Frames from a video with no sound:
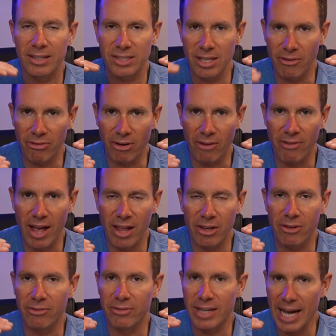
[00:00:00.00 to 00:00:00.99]
see a fair
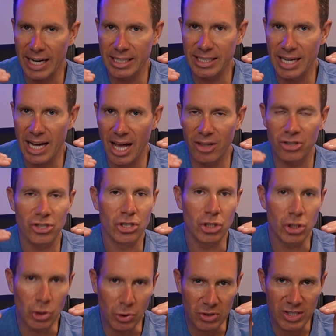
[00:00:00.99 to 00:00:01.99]
value of
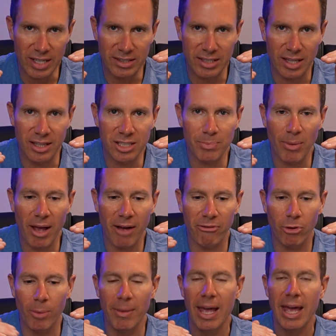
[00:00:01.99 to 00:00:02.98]
$90.02 on this platform